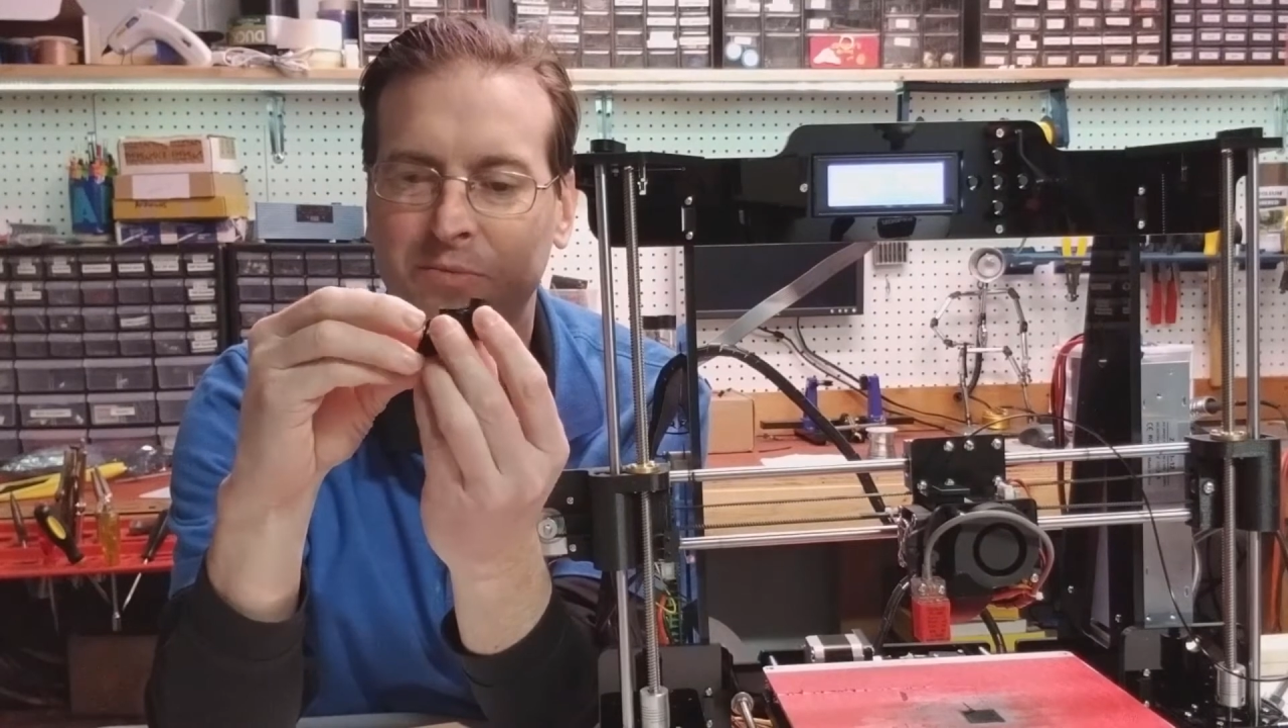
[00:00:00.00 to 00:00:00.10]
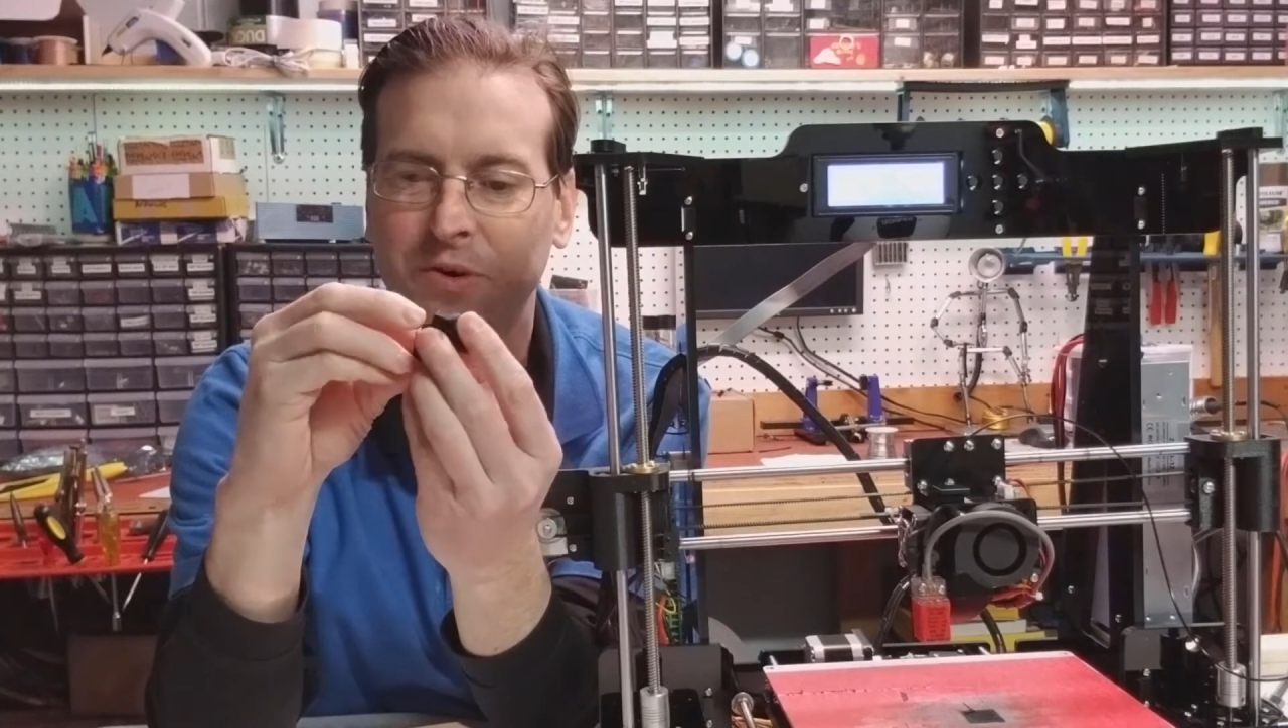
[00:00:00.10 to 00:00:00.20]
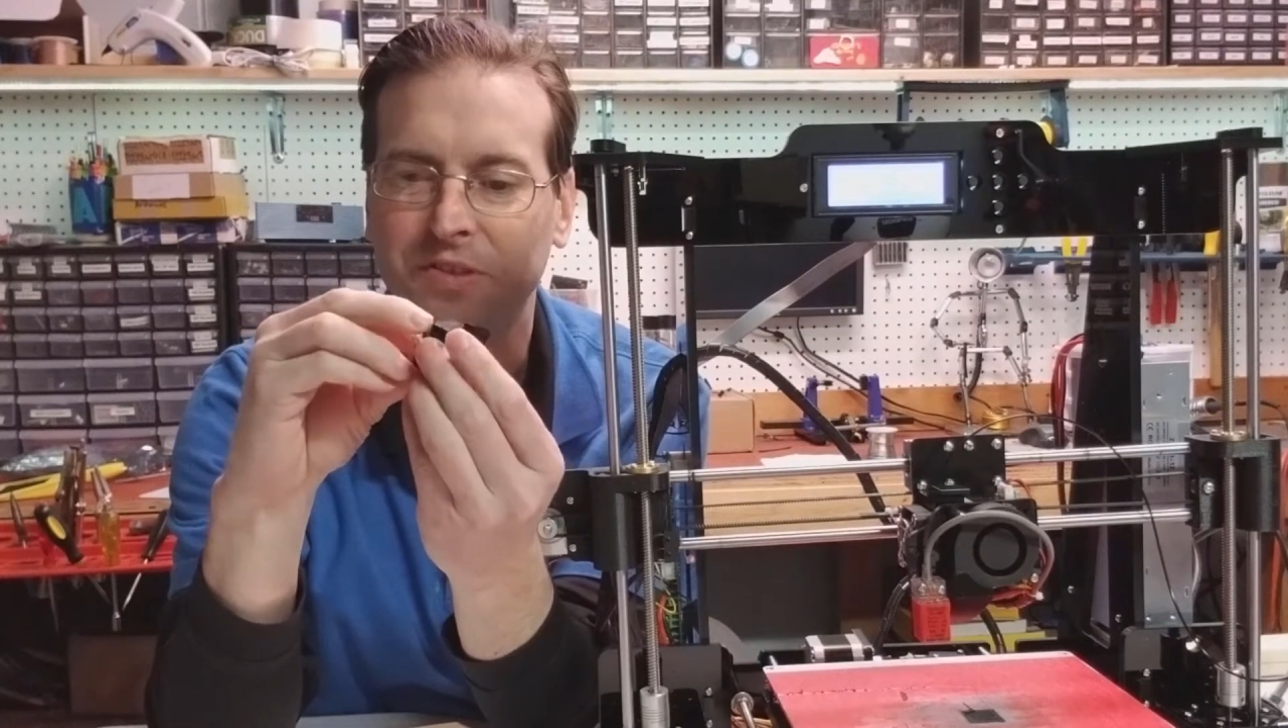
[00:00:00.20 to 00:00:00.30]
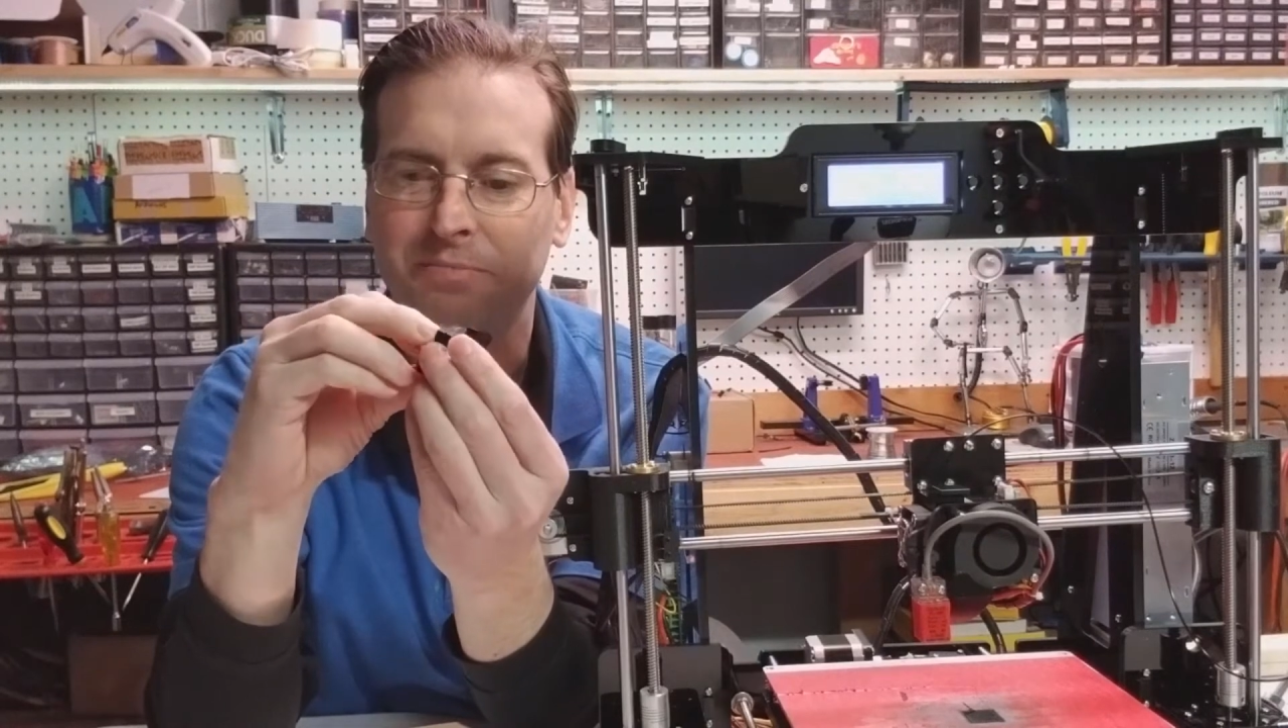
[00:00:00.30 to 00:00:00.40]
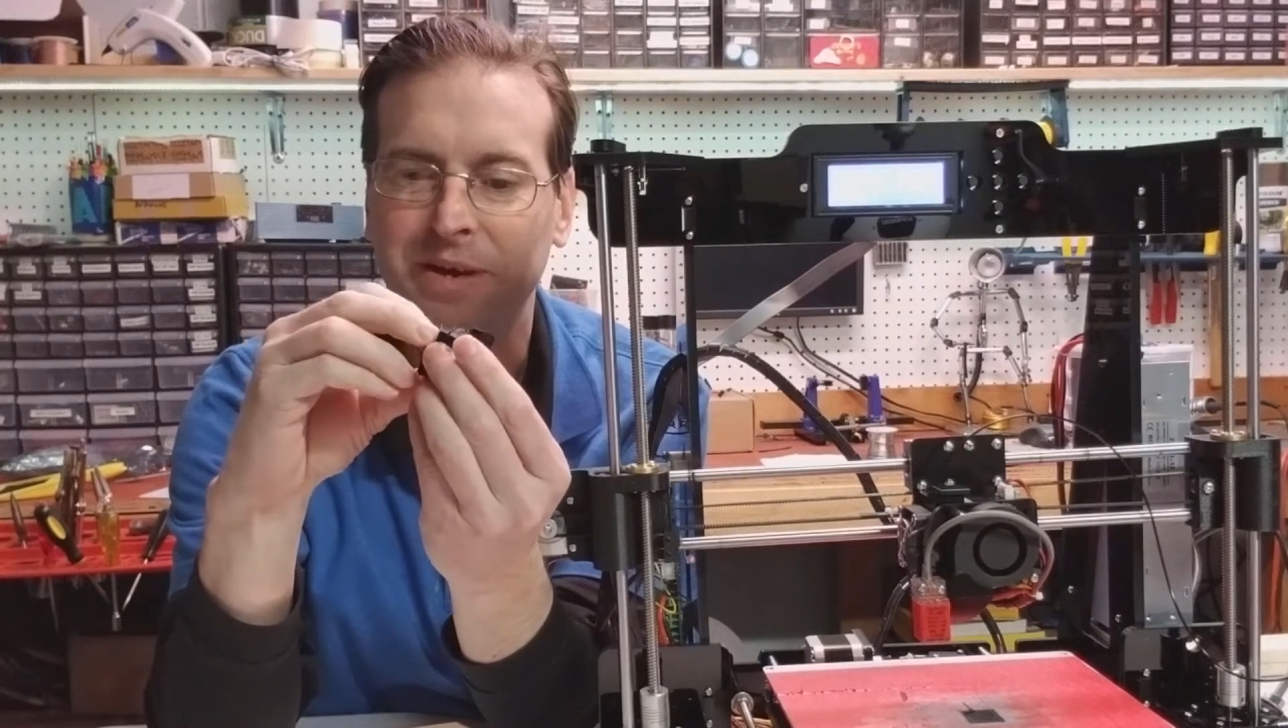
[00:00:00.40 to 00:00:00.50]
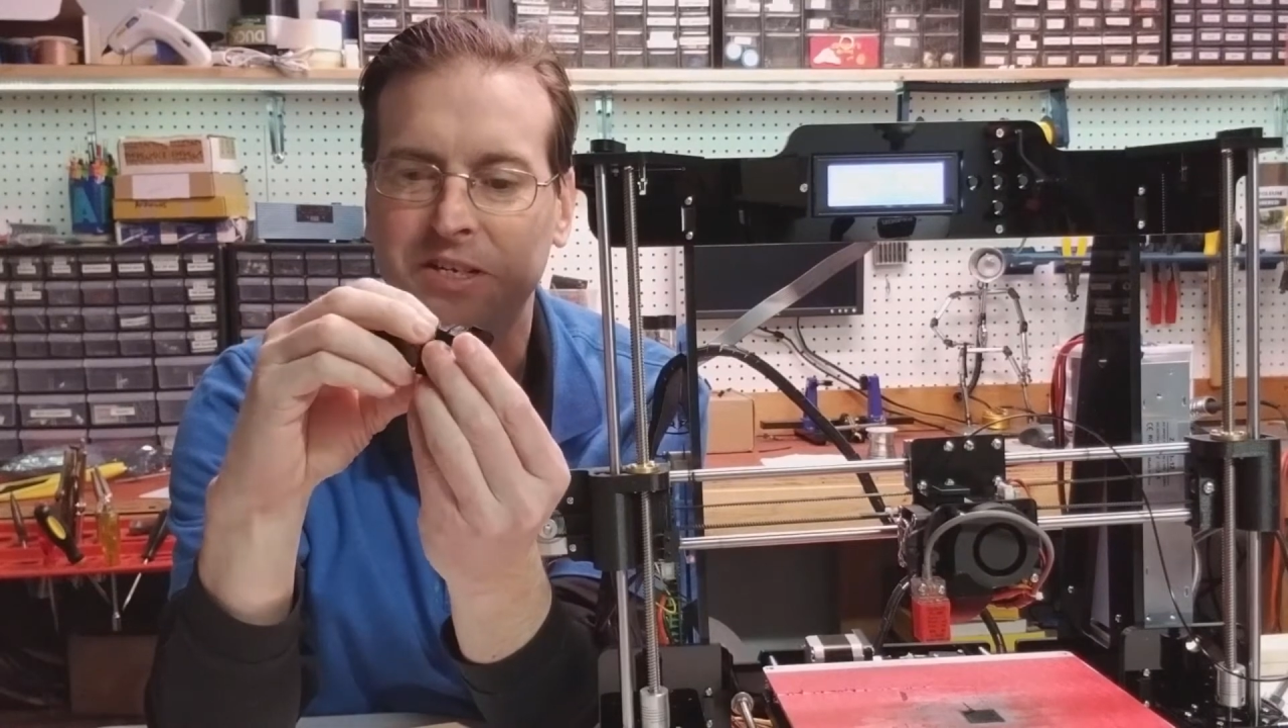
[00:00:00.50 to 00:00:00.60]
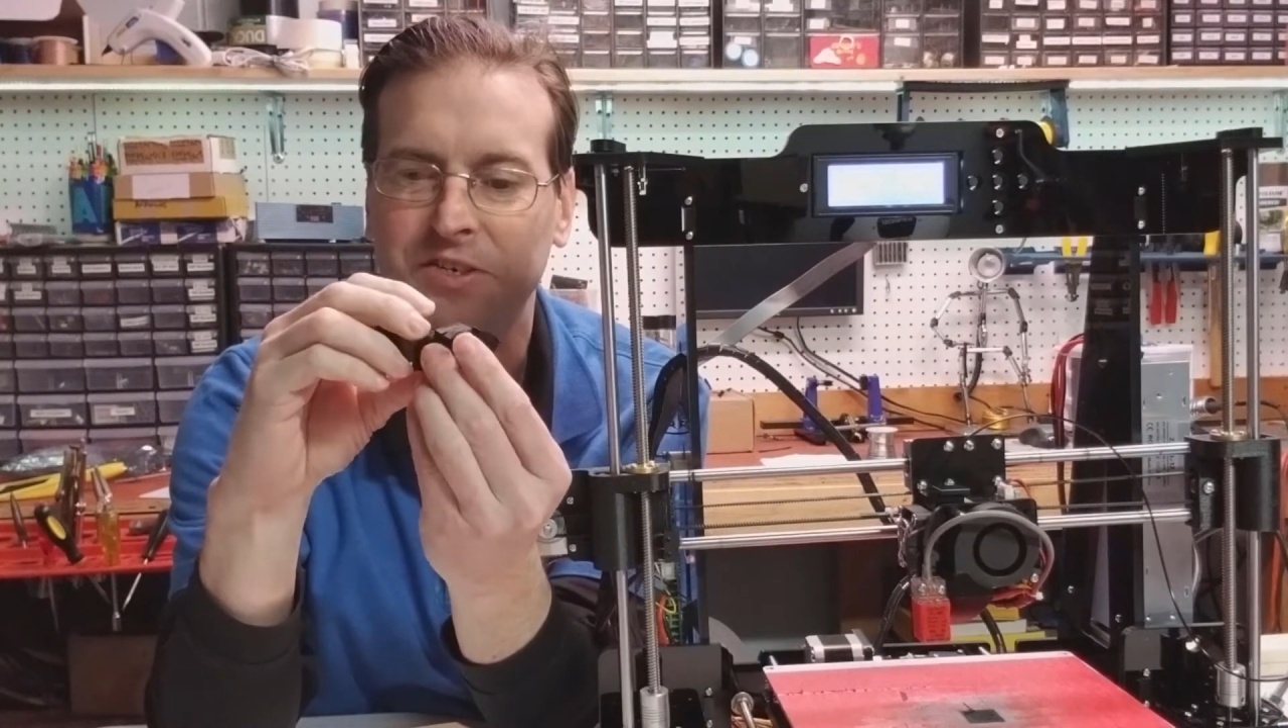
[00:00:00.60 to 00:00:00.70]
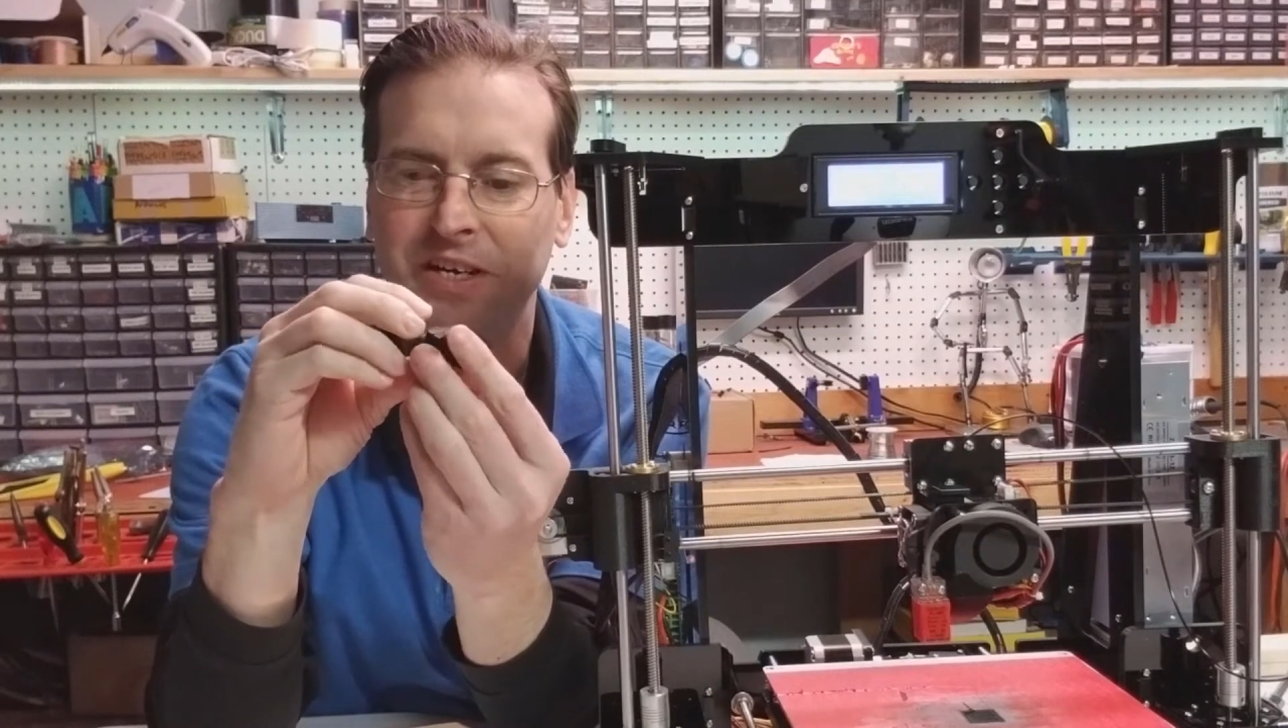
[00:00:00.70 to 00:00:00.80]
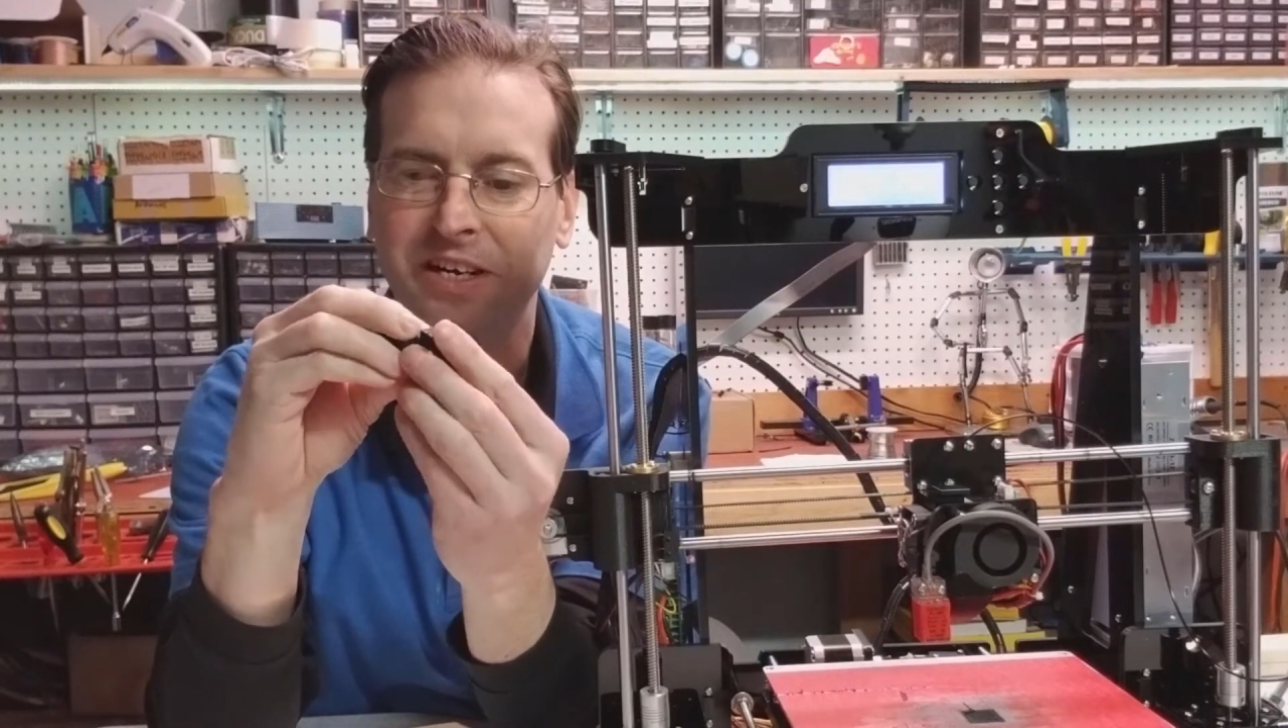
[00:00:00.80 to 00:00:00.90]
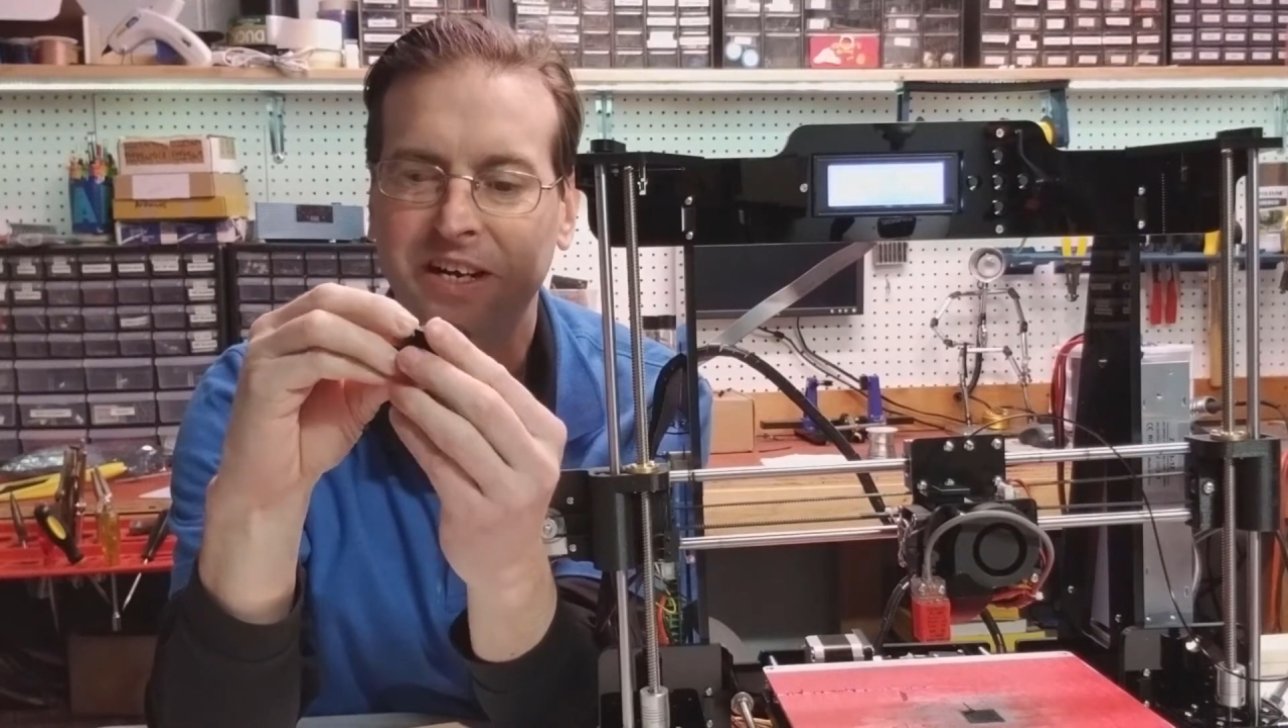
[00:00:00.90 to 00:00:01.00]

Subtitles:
worth measuring.